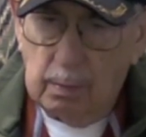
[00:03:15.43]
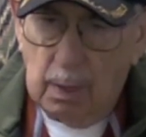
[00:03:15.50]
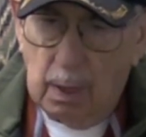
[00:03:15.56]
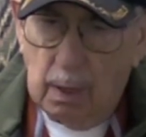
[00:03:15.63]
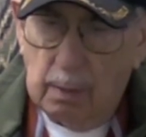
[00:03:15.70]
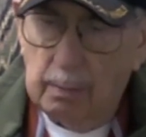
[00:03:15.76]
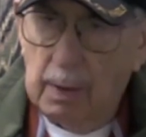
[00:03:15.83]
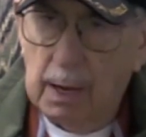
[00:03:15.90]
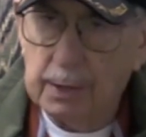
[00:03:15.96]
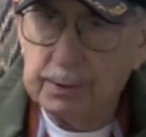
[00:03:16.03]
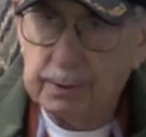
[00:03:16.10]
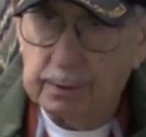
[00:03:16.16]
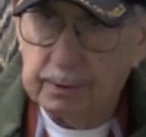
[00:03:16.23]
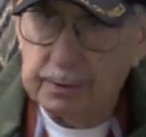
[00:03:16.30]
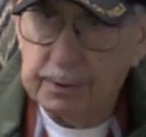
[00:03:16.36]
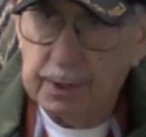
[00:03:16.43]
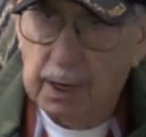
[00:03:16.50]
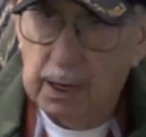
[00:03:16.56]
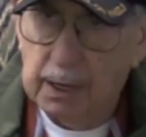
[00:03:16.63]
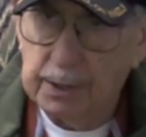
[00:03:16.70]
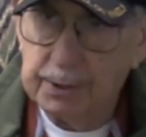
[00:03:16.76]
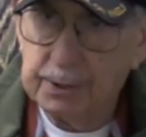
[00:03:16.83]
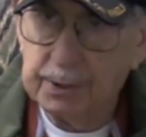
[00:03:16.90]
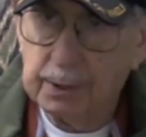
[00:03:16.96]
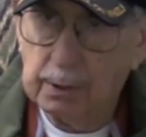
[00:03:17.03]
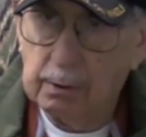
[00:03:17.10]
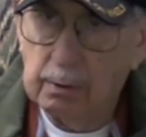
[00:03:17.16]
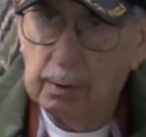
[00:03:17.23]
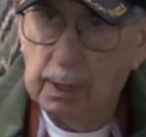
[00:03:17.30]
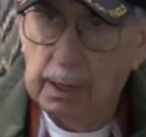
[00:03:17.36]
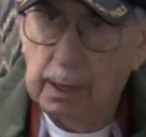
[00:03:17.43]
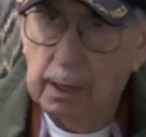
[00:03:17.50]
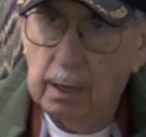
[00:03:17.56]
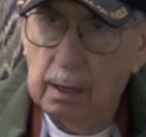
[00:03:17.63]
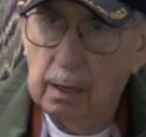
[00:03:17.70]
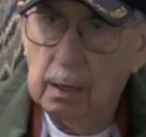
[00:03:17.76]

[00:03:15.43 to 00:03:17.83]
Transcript: a Master of Science degree.